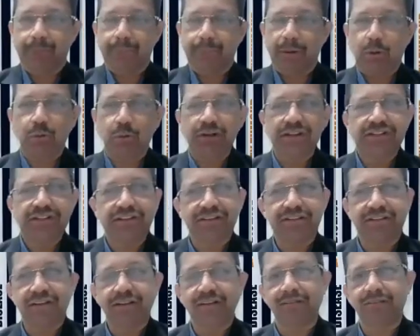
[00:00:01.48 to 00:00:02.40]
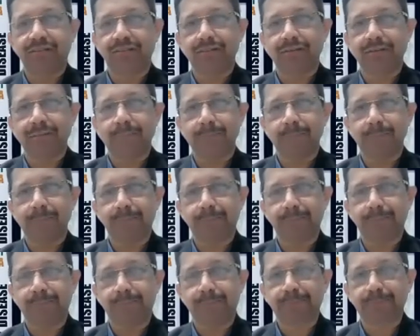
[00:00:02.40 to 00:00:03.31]
Peyronie's disease
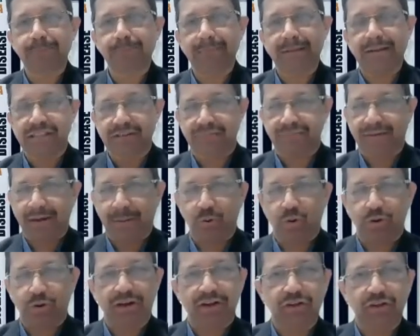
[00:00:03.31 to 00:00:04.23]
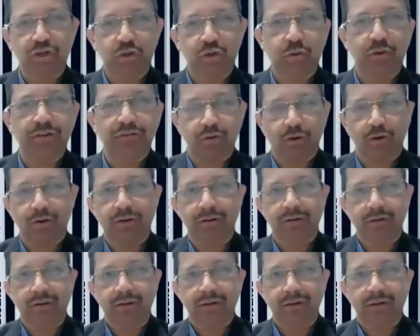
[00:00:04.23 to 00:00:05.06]
is a fibrotic tissue disorder